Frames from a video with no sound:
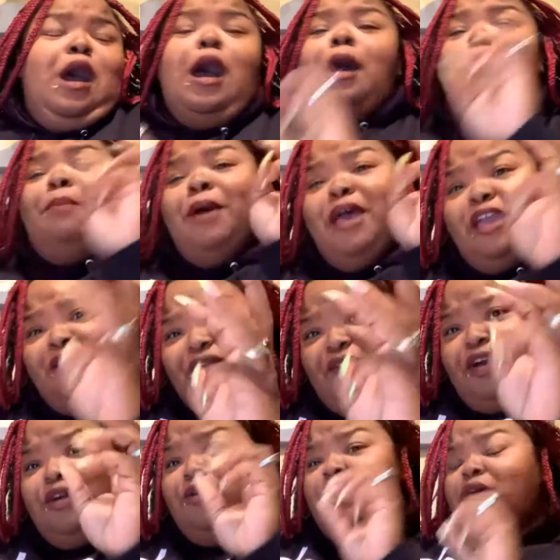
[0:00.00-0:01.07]
a
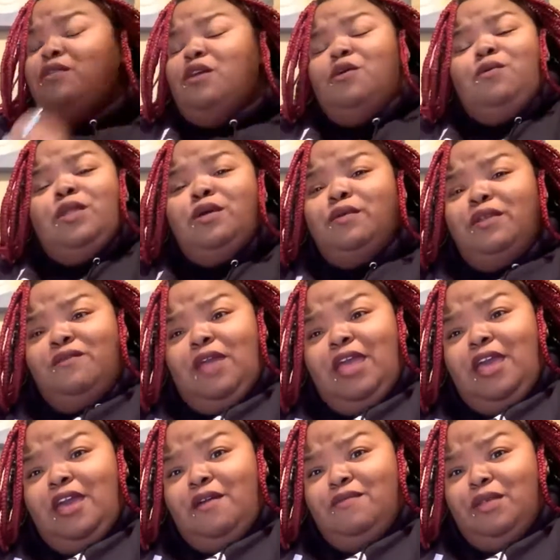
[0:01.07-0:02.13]
payphone, although we don't even
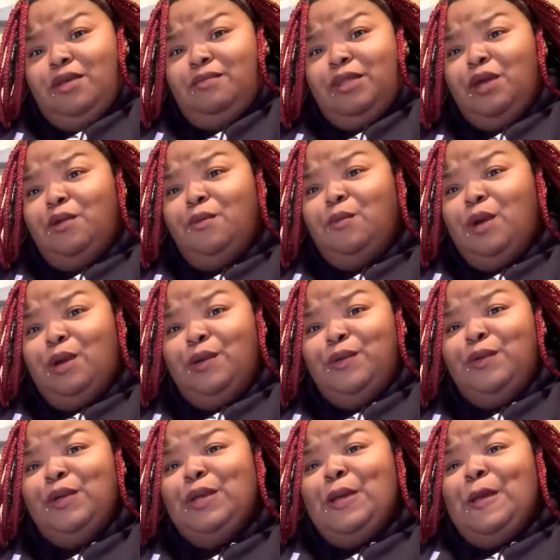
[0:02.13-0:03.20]
have them no
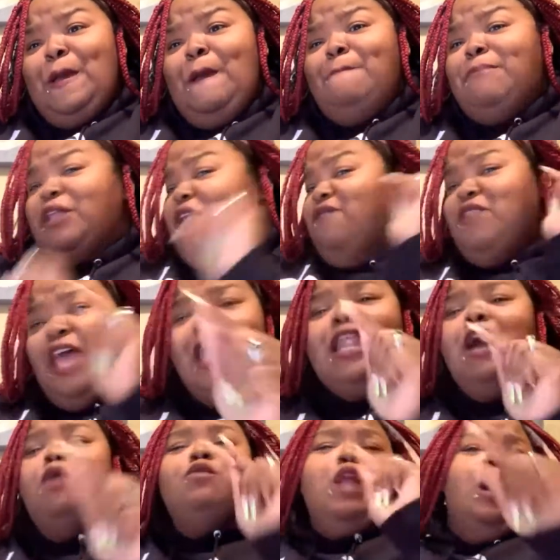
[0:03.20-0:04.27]
more. But if they
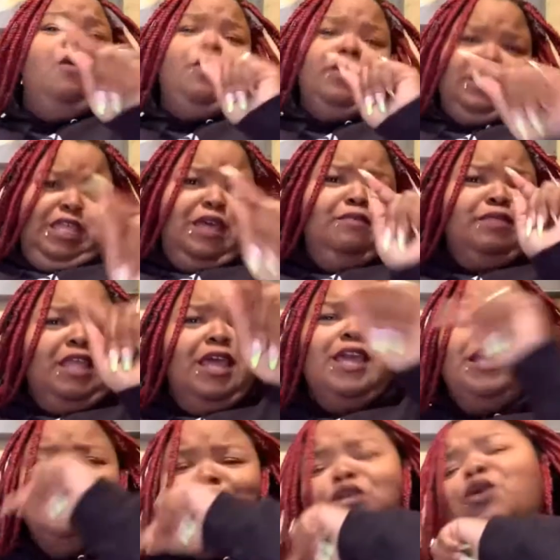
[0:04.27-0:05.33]
don't know what them
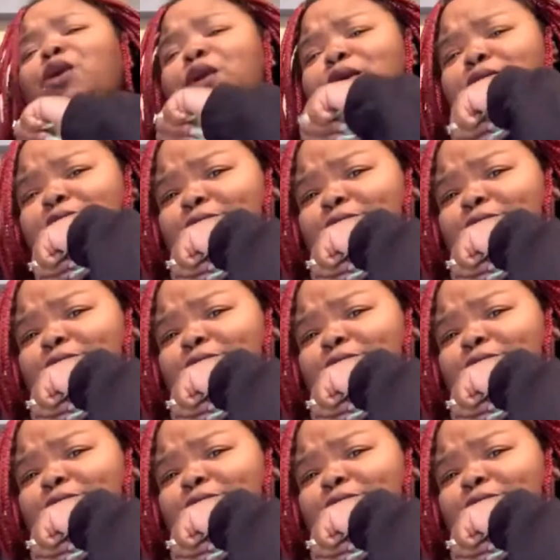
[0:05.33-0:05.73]
things are,